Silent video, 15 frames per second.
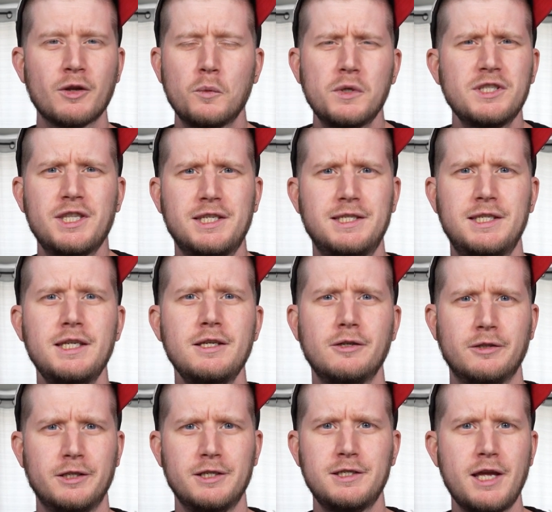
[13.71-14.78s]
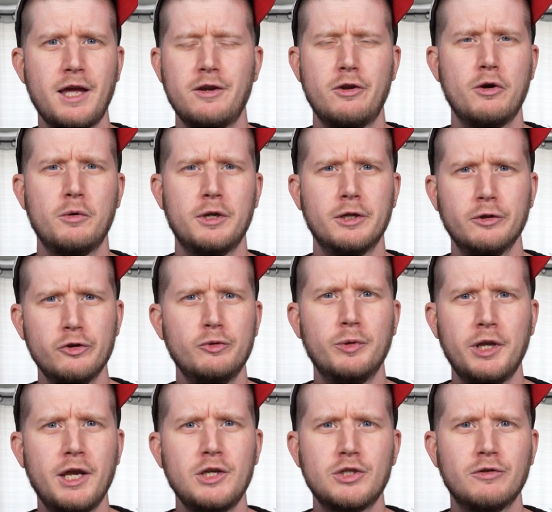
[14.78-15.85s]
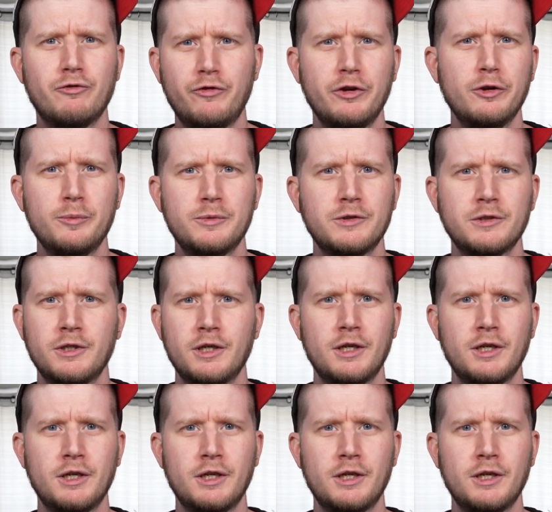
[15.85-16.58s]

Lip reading: what's the deal, Nintendo and Illumination Films?